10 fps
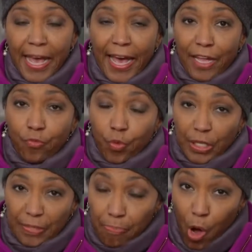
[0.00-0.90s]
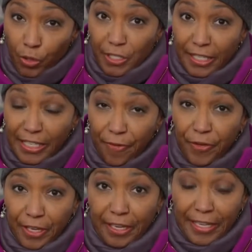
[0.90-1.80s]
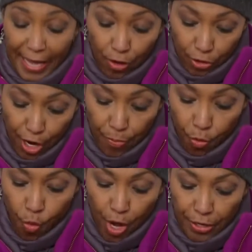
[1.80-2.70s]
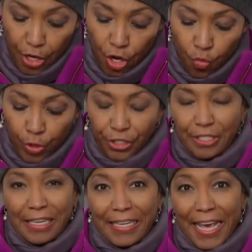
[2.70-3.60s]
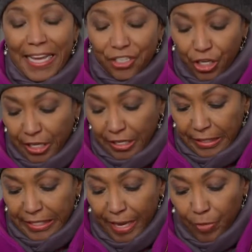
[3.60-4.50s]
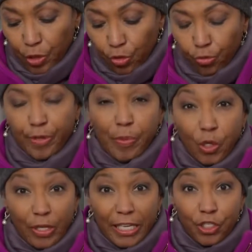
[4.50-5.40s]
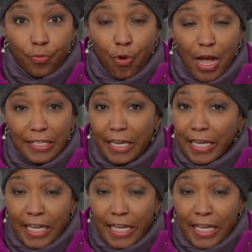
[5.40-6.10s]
And it's most significant, count number 1, which is engaging in contumacious criminal enterprise.